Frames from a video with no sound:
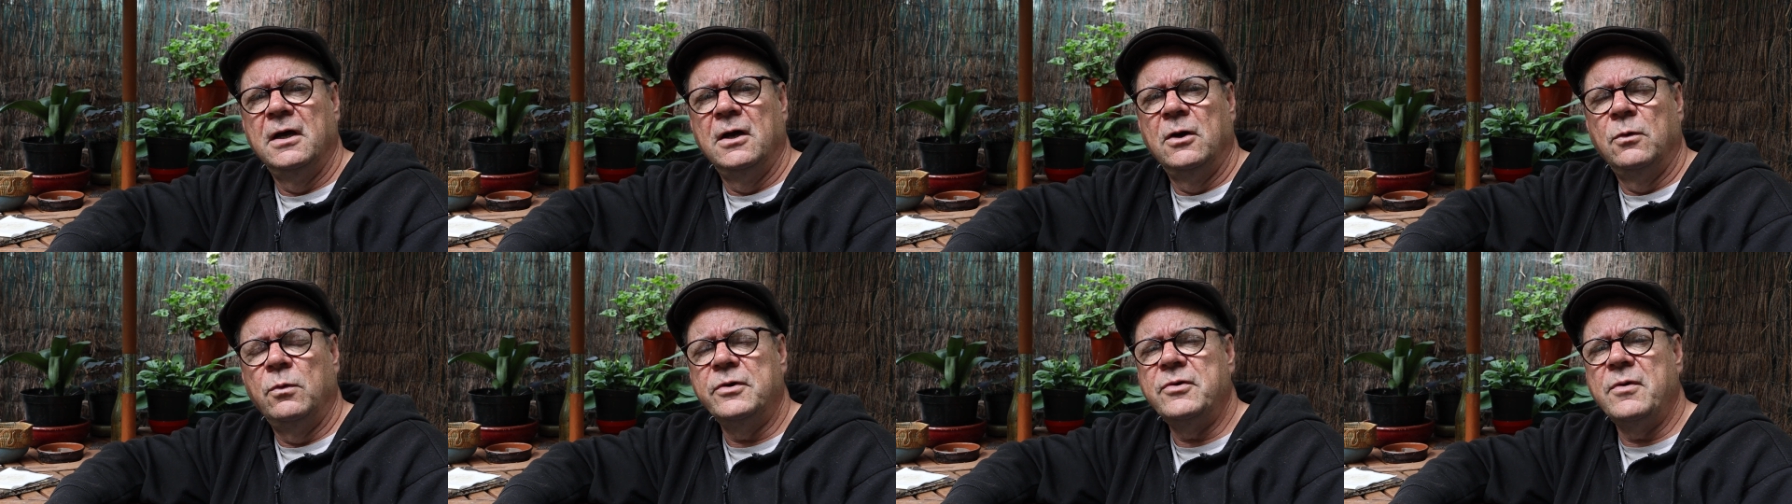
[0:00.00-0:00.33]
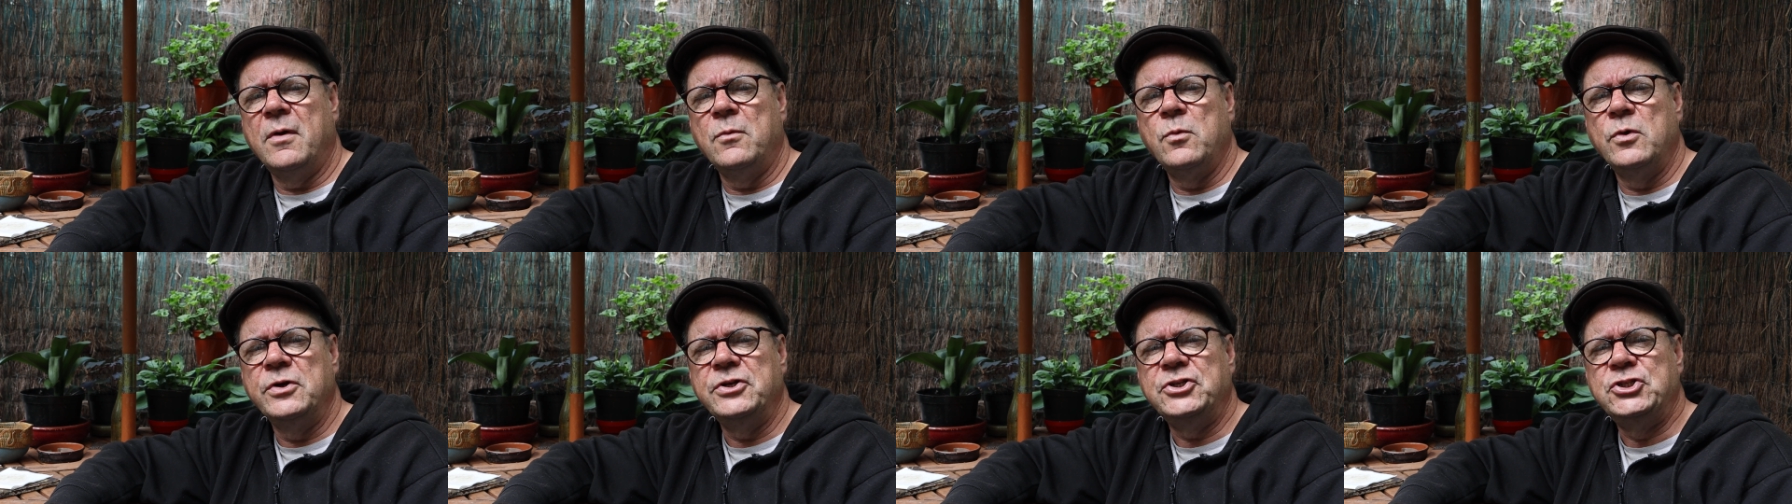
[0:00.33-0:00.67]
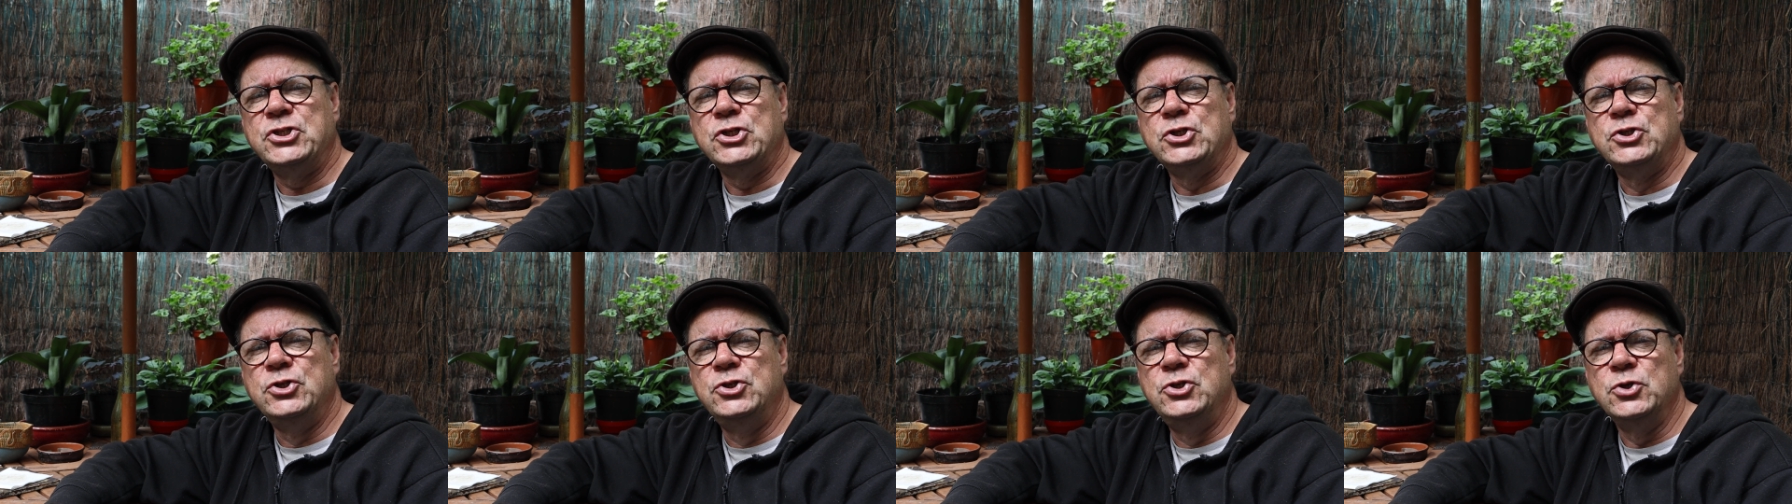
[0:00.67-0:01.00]
what do I want
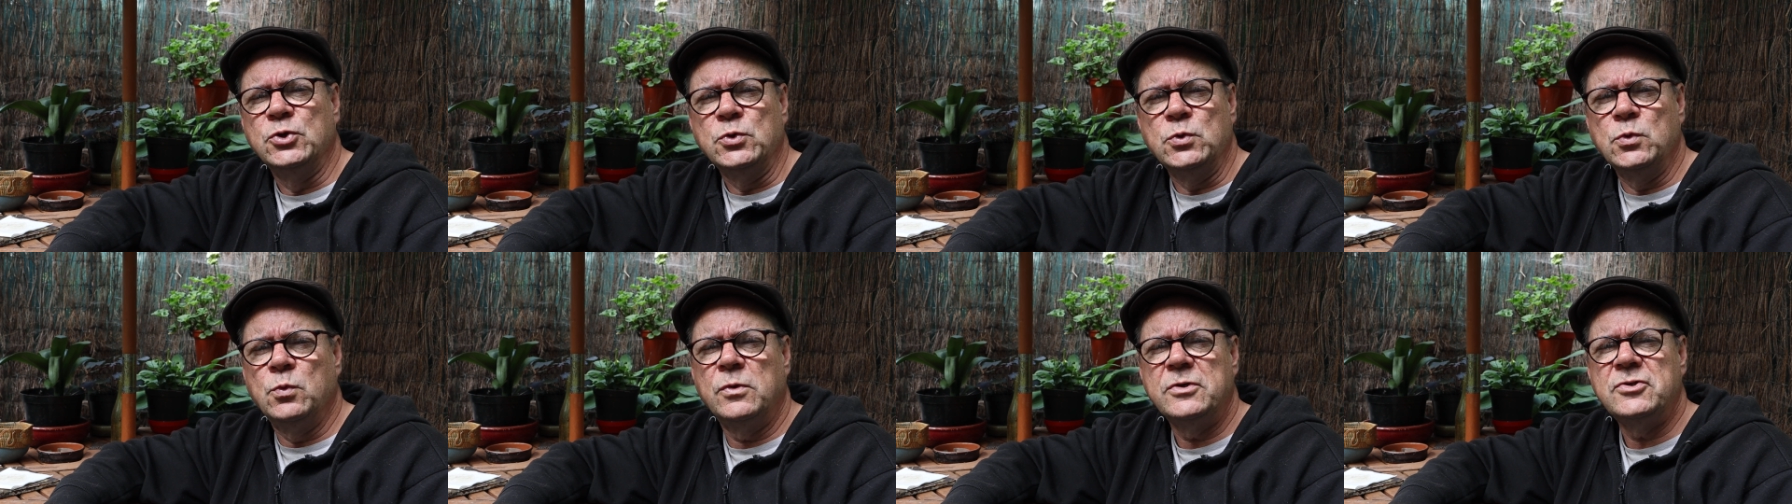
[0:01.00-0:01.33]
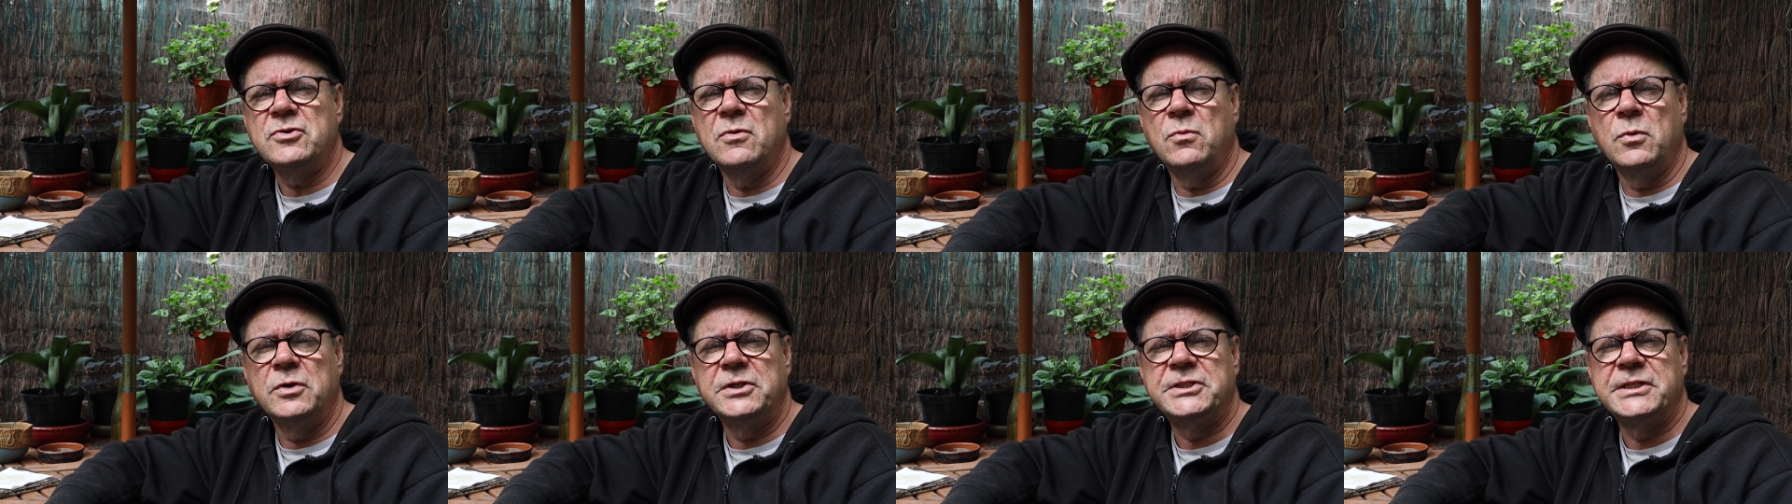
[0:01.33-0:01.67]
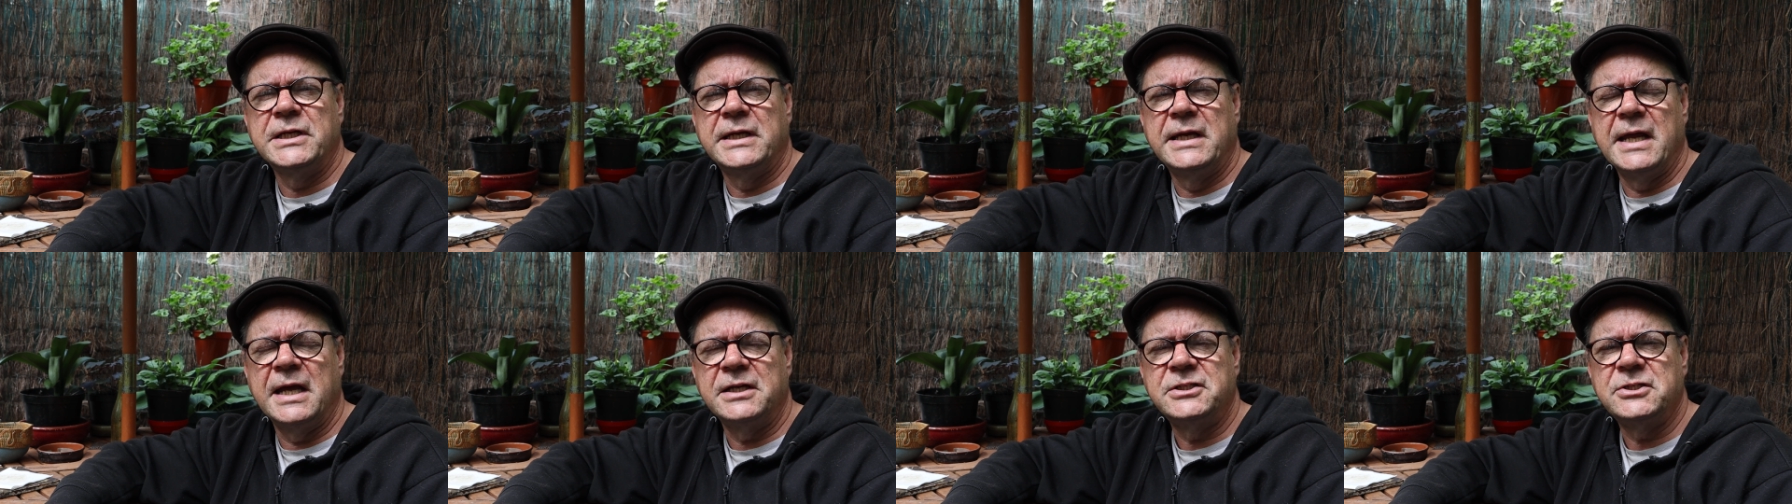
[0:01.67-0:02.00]
to do, what do I want to
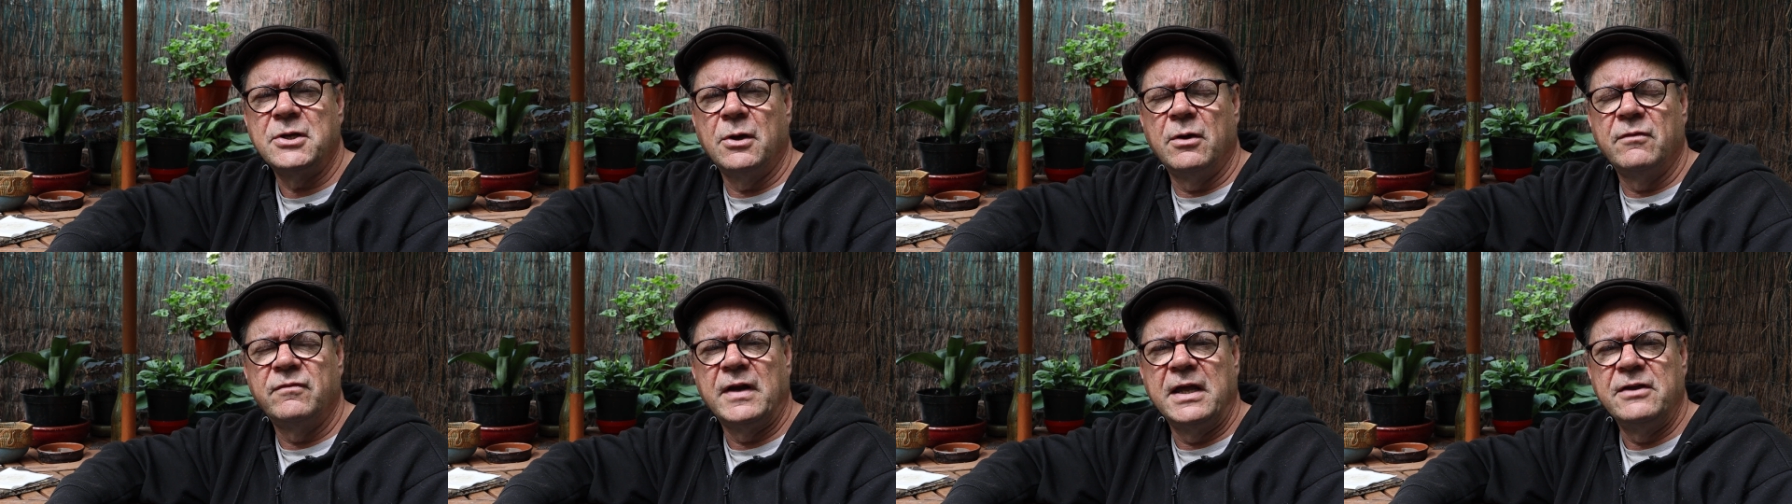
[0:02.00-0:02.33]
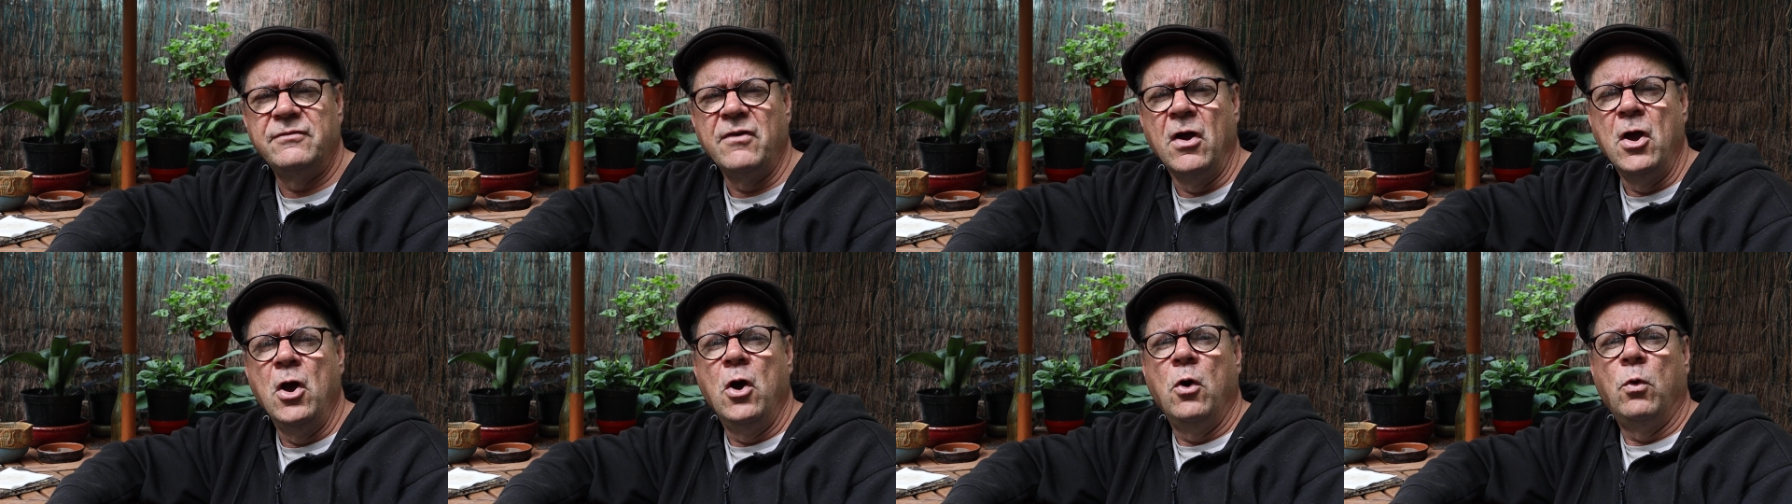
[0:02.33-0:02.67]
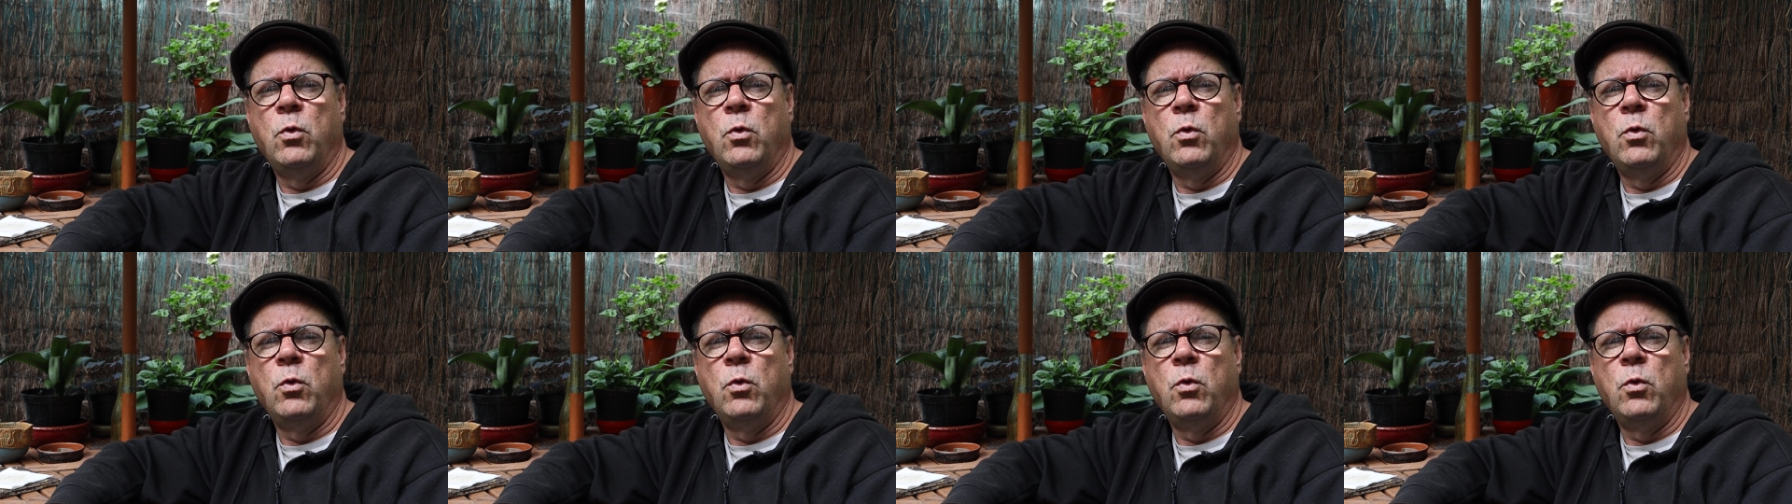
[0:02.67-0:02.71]
get out of life,